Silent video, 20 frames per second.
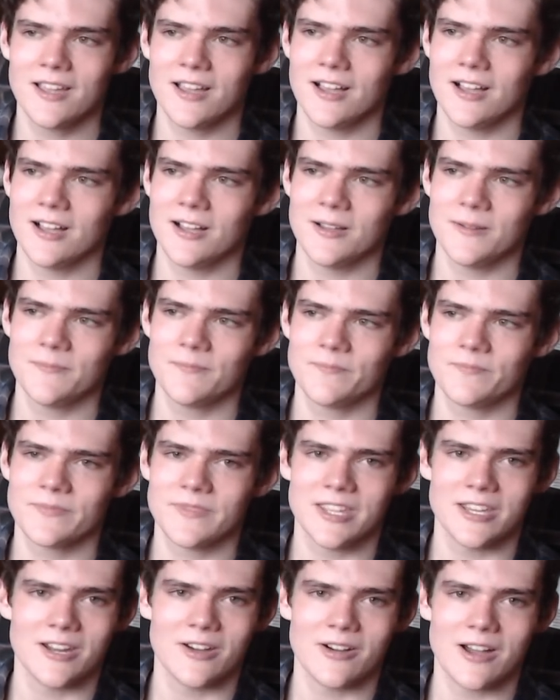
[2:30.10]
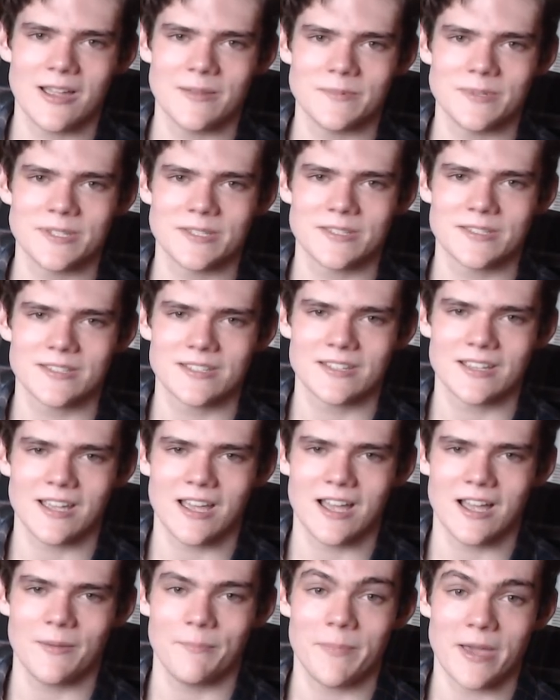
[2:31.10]
I'm just
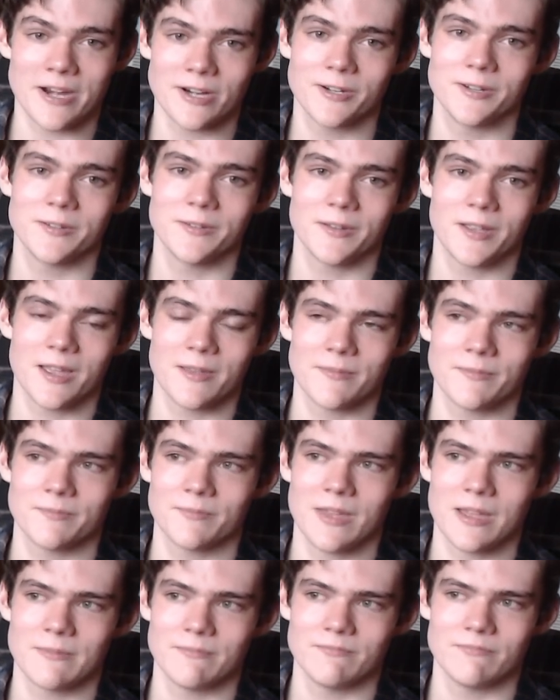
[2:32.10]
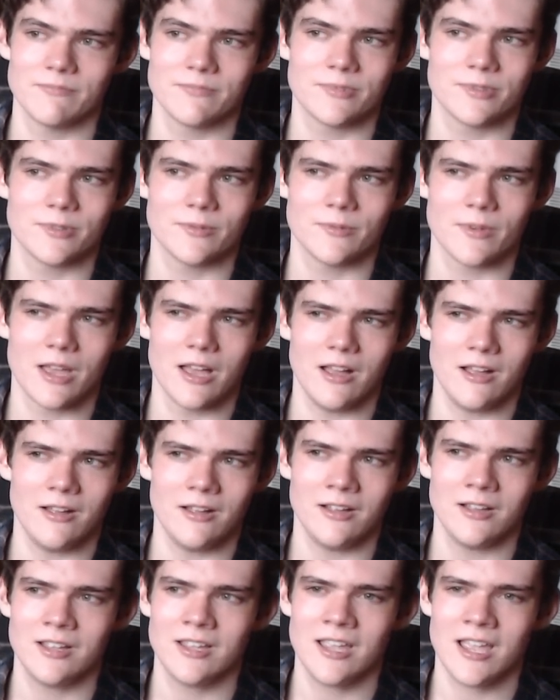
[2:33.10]
better, I'm
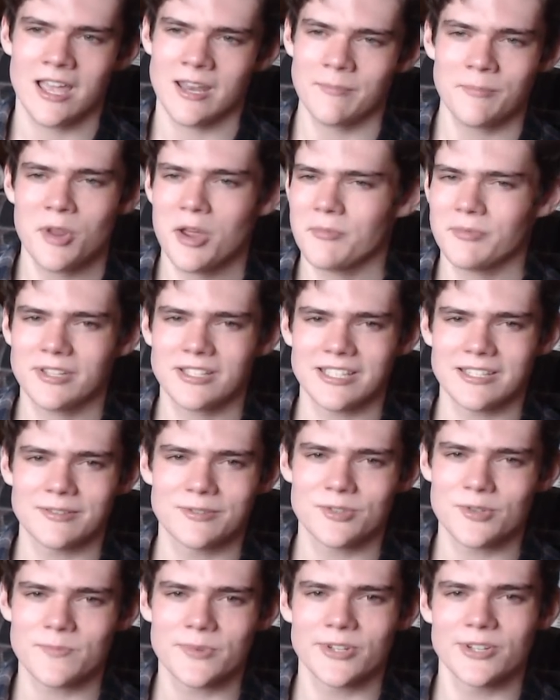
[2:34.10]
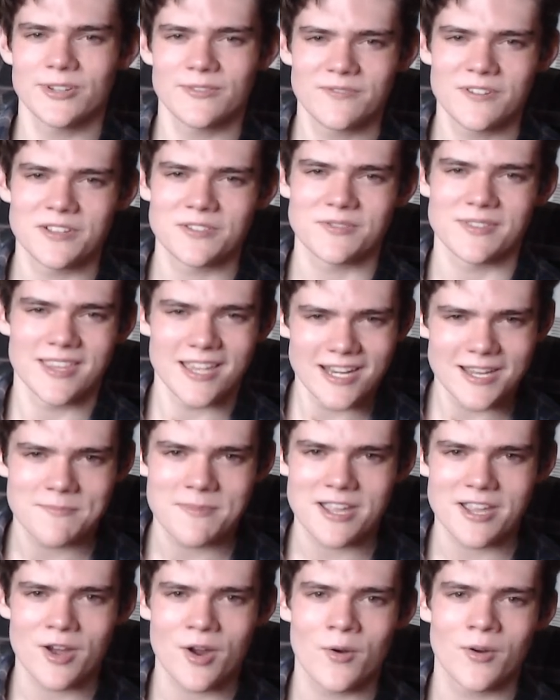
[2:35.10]
not really super good friends with any of
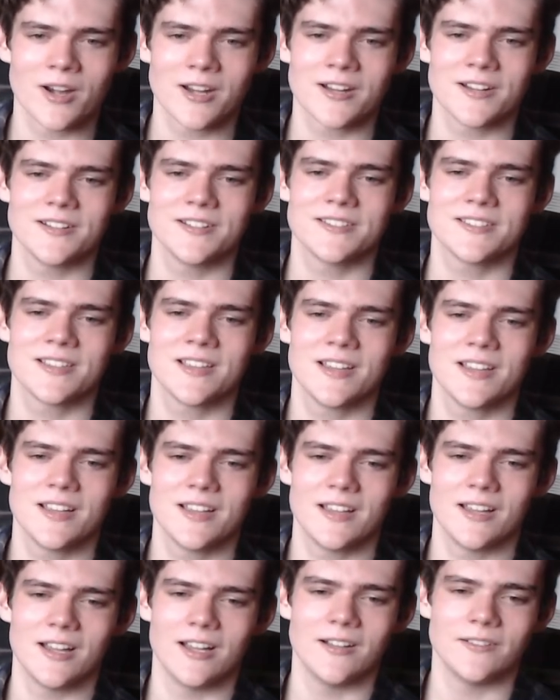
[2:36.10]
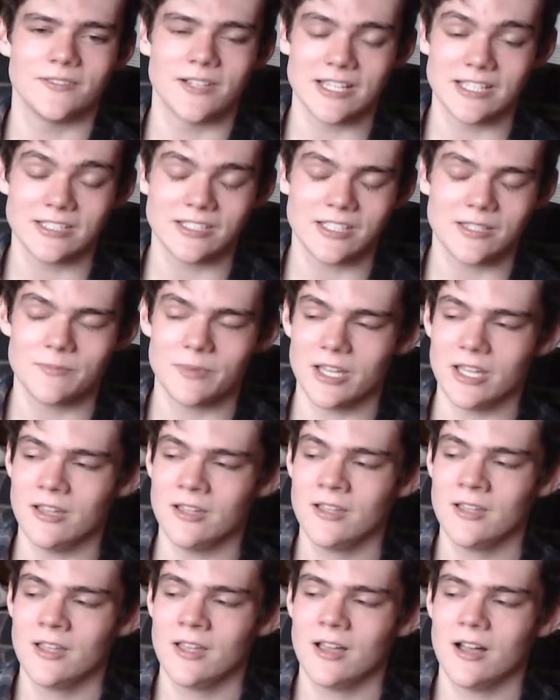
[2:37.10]
my coworkers, frankly,
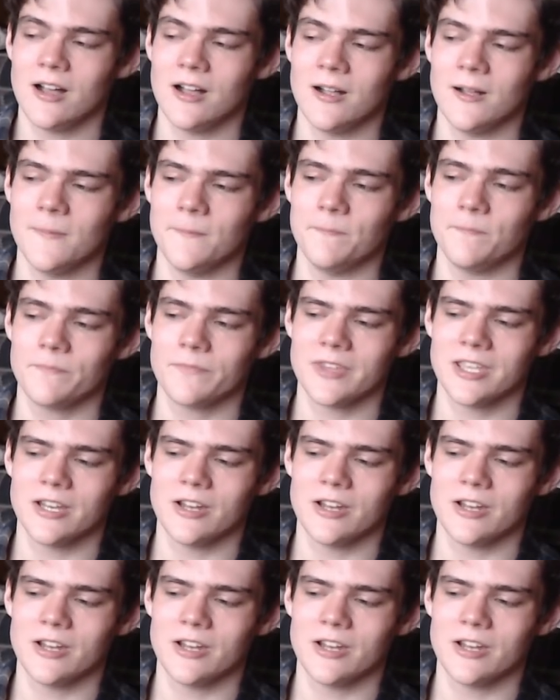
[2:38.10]
but, I'm,